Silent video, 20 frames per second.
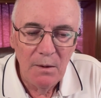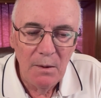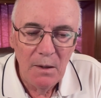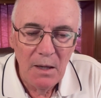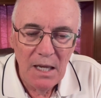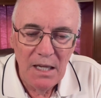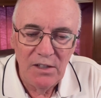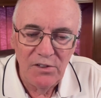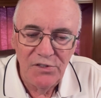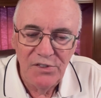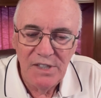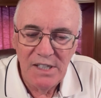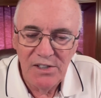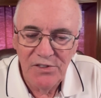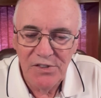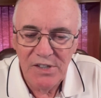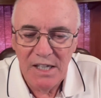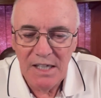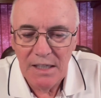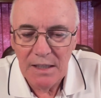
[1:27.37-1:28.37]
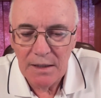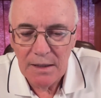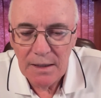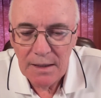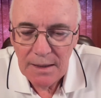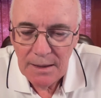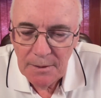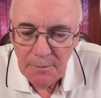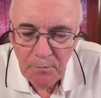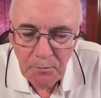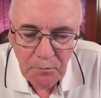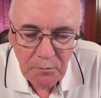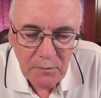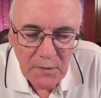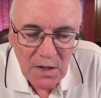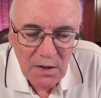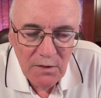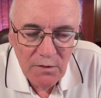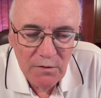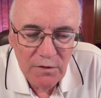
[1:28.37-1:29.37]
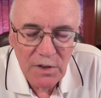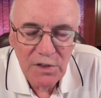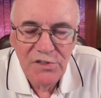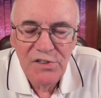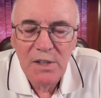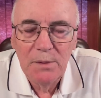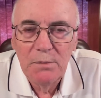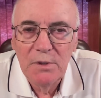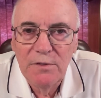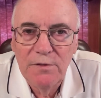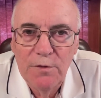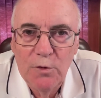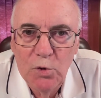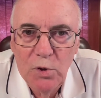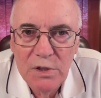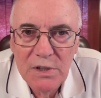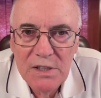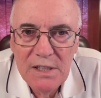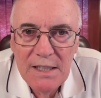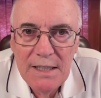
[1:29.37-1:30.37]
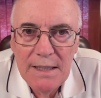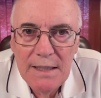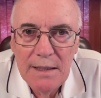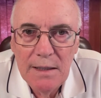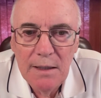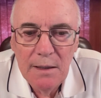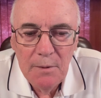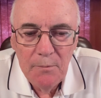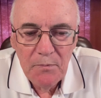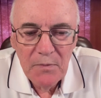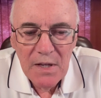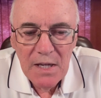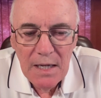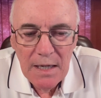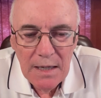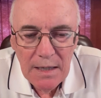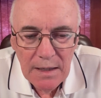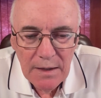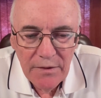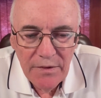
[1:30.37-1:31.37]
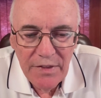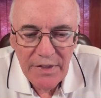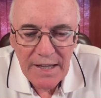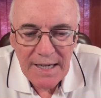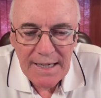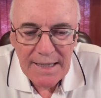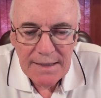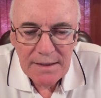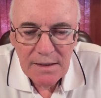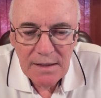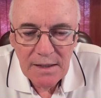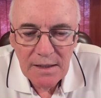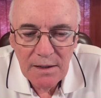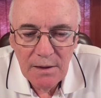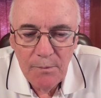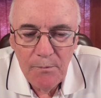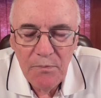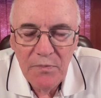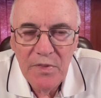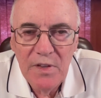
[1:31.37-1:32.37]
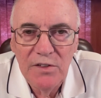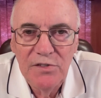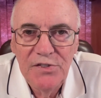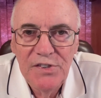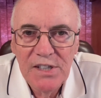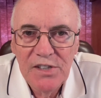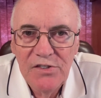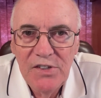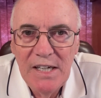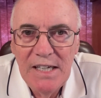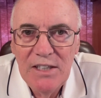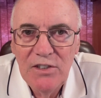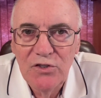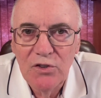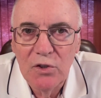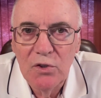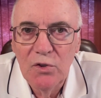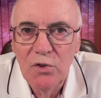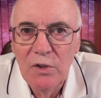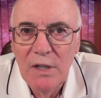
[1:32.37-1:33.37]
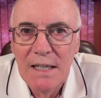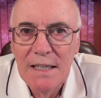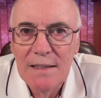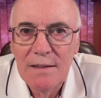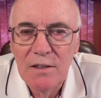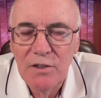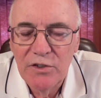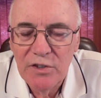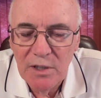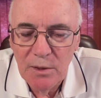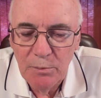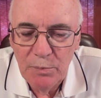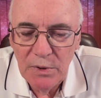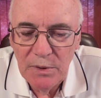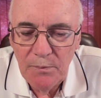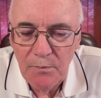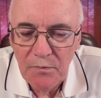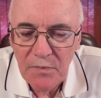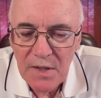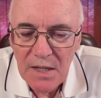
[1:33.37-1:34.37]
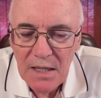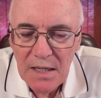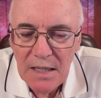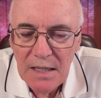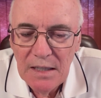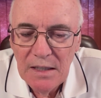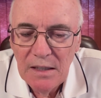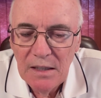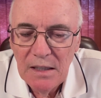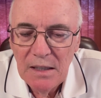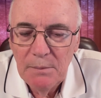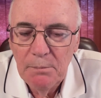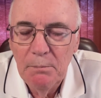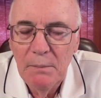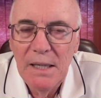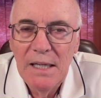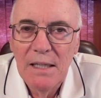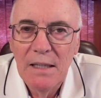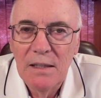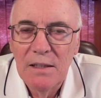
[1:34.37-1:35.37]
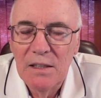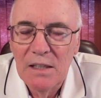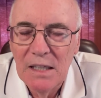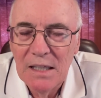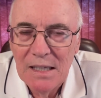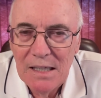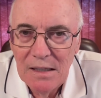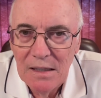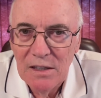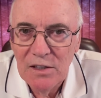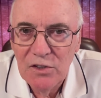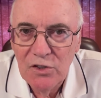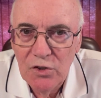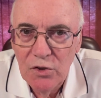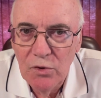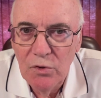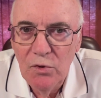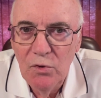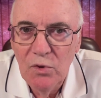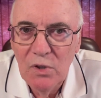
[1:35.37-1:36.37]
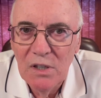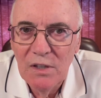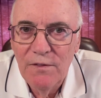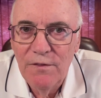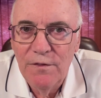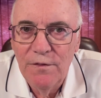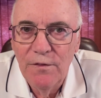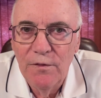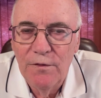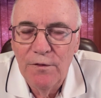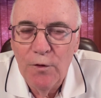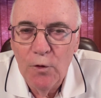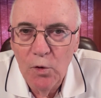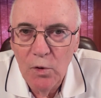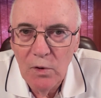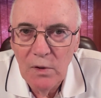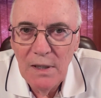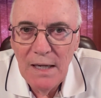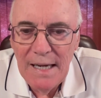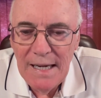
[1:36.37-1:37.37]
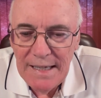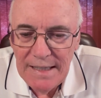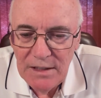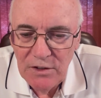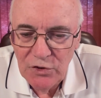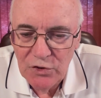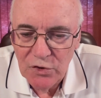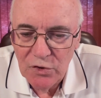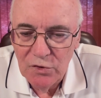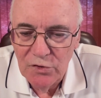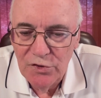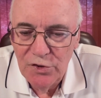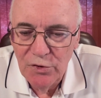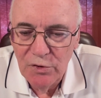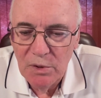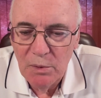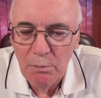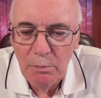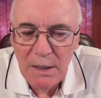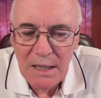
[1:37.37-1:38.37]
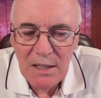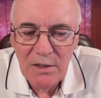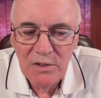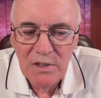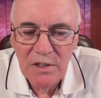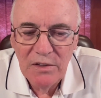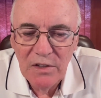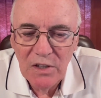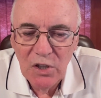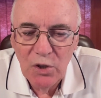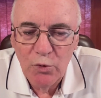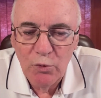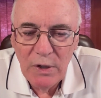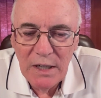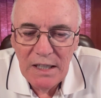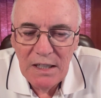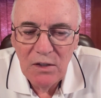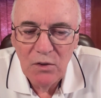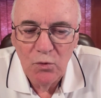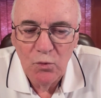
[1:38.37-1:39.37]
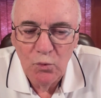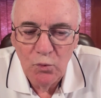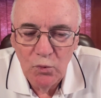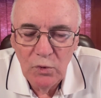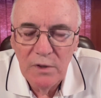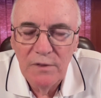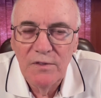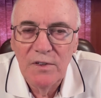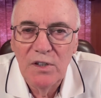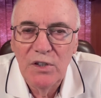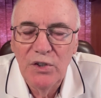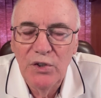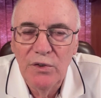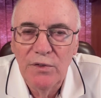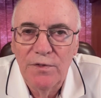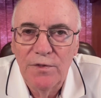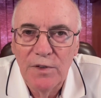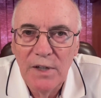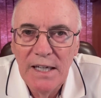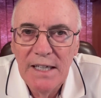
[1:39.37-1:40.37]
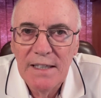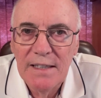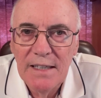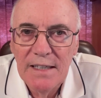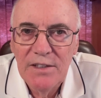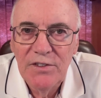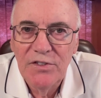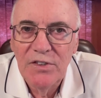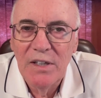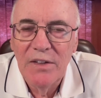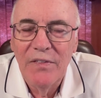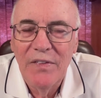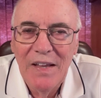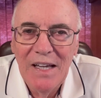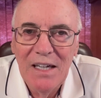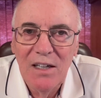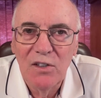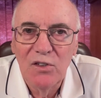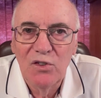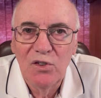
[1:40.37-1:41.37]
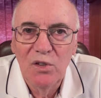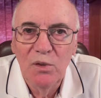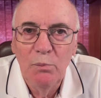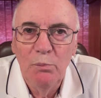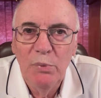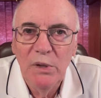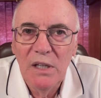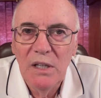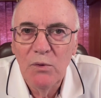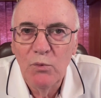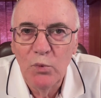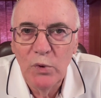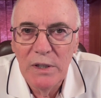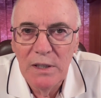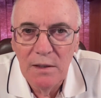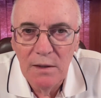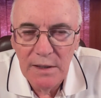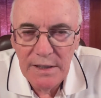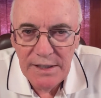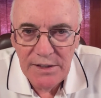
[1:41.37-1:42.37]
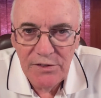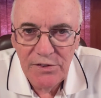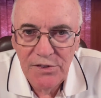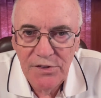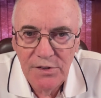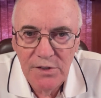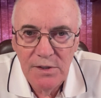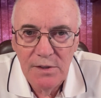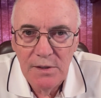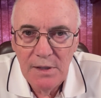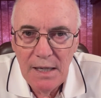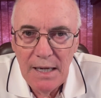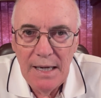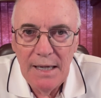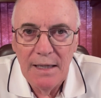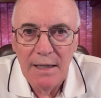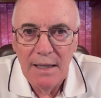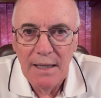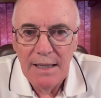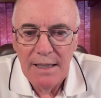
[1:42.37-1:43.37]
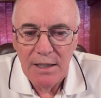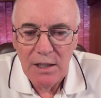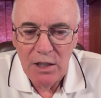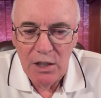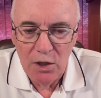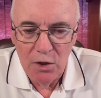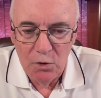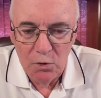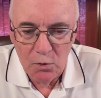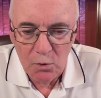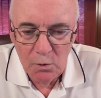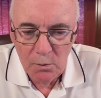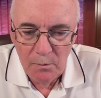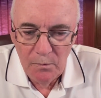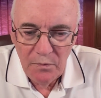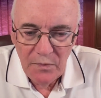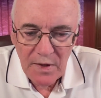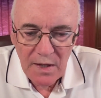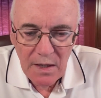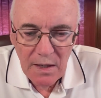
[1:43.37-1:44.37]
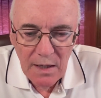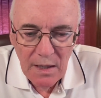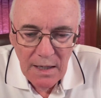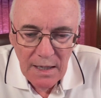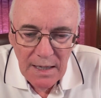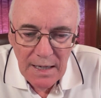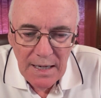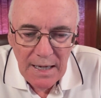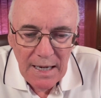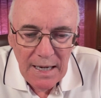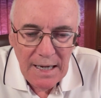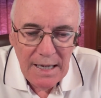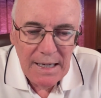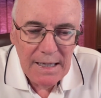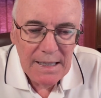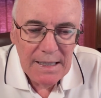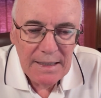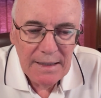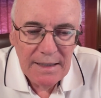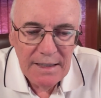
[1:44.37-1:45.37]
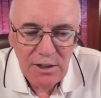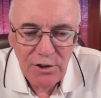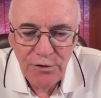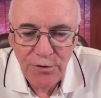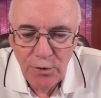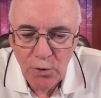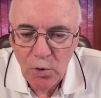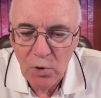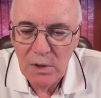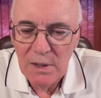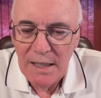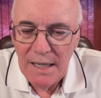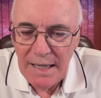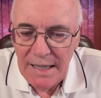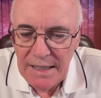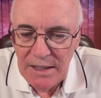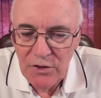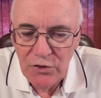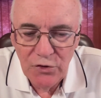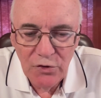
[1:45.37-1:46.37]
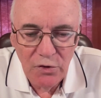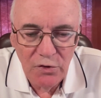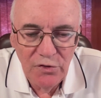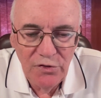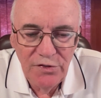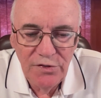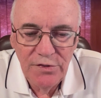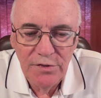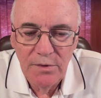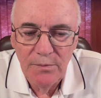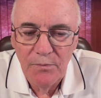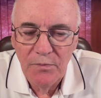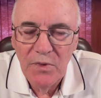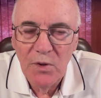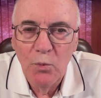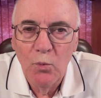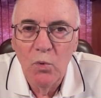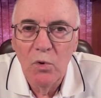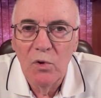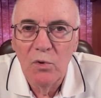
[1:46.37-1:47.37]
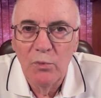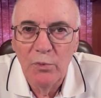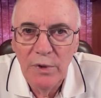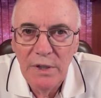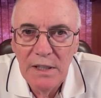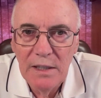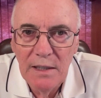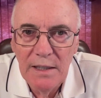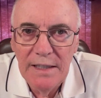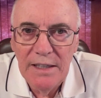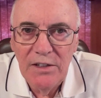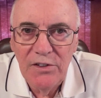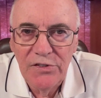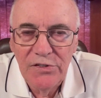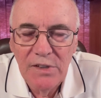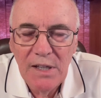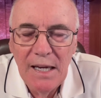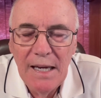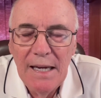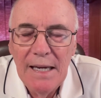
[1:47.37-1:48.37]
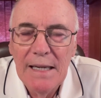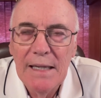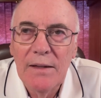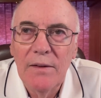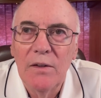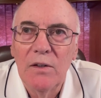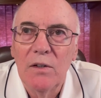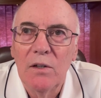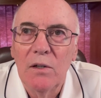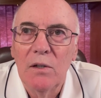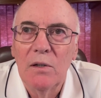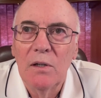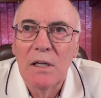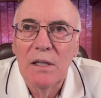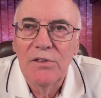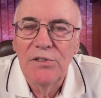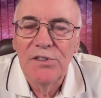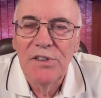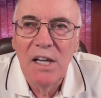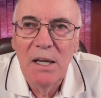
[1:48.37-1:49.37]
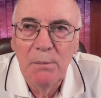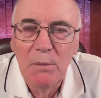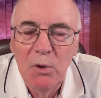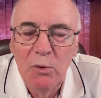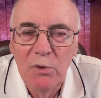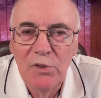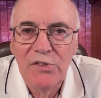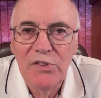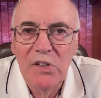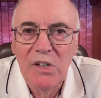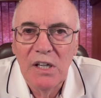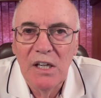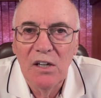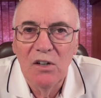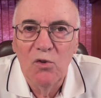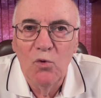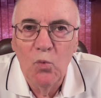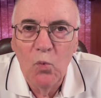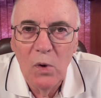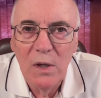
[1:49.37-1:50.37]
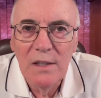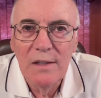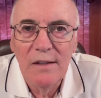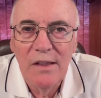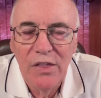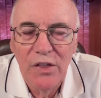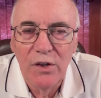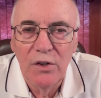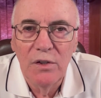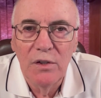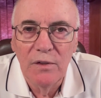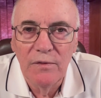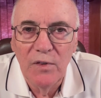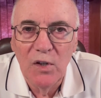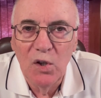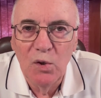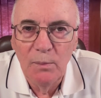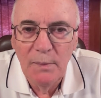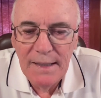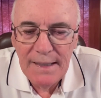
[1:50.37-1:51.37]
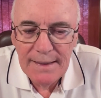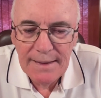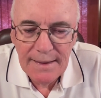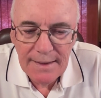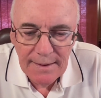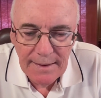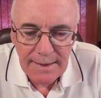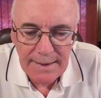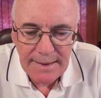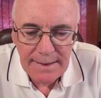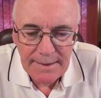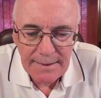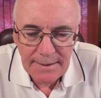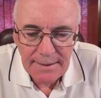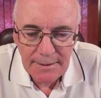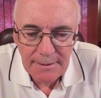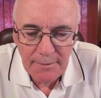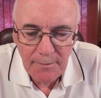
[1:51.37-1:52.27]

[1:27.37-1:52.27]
It says in verse number 14 that the 6th angel who had the trumpet declared to 4 angels who are bound at the great river Euphrates that they are to be released and let go. And these 4 angels were released, and their assignment was to kill 1/3 of all mankind.